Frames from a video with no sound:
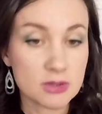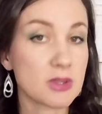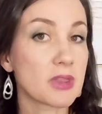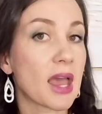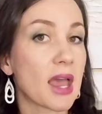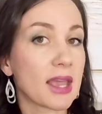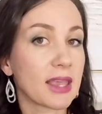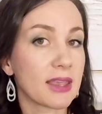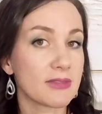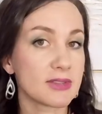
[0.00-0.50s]

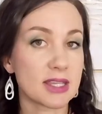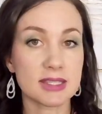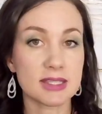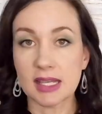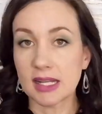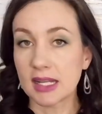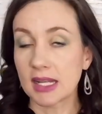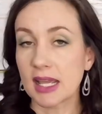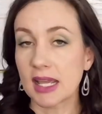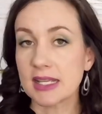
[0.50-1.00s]
So that gives
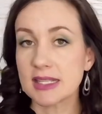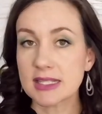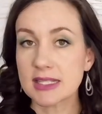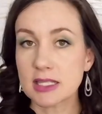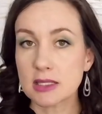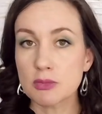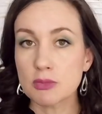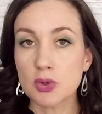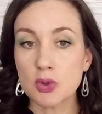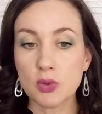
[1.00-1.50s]
us a
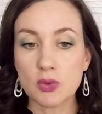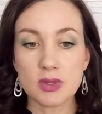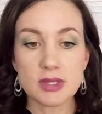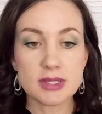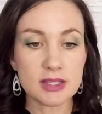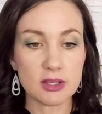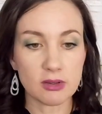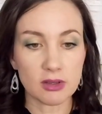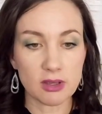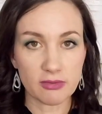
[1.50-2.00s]
nice, smooth,
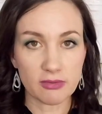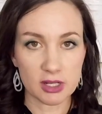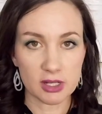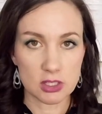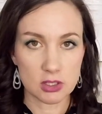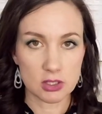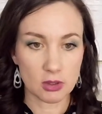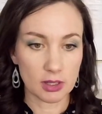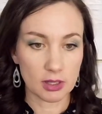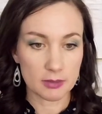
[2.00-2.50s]
silky
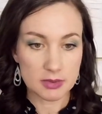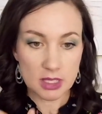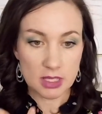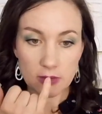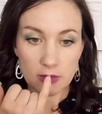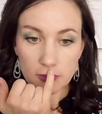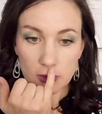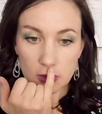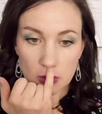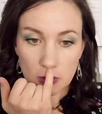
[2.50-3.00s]
finish to our lips.
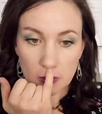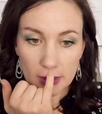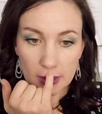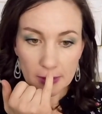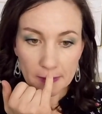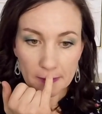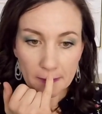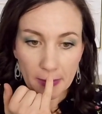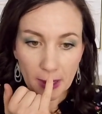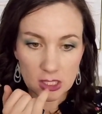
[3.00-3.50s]
If you do
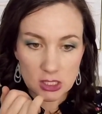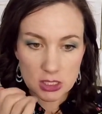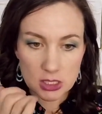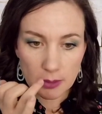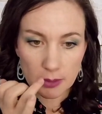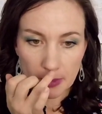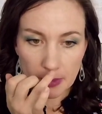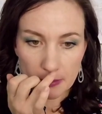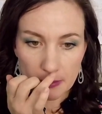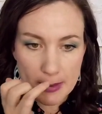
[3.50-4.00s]
want to punch
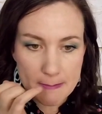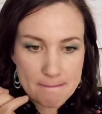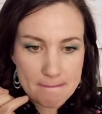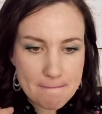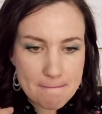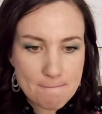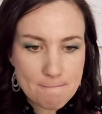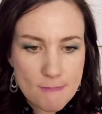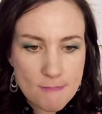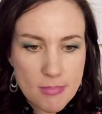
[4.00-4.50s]
it up a bit,
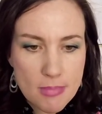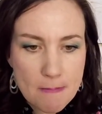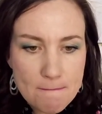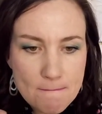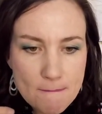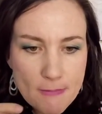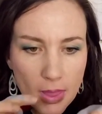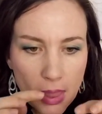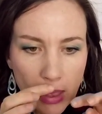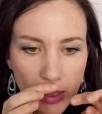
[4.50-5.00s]

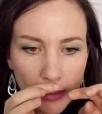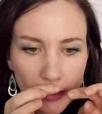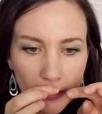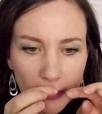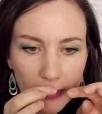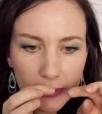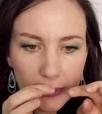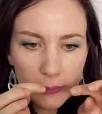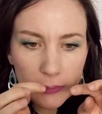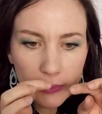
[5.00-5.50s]

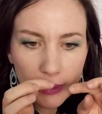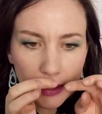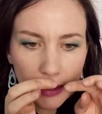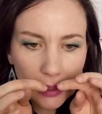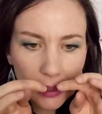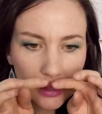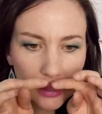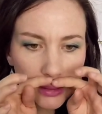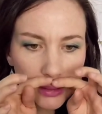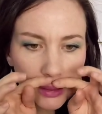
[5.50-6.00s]
you
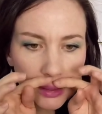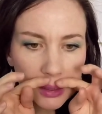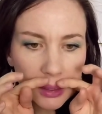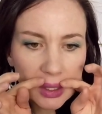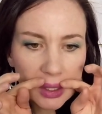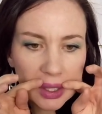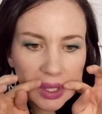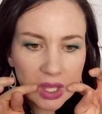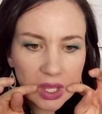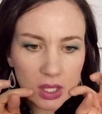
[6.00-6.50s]
can
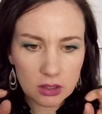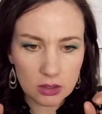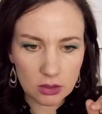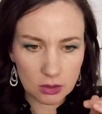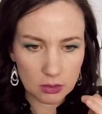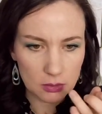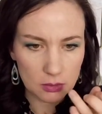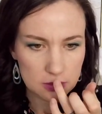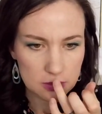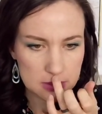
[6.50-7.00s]

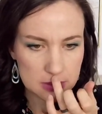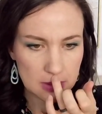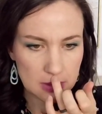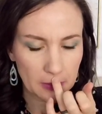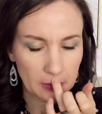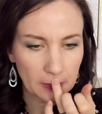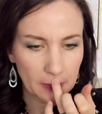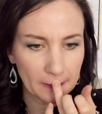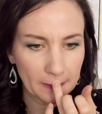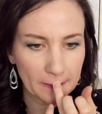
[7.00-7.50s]
use,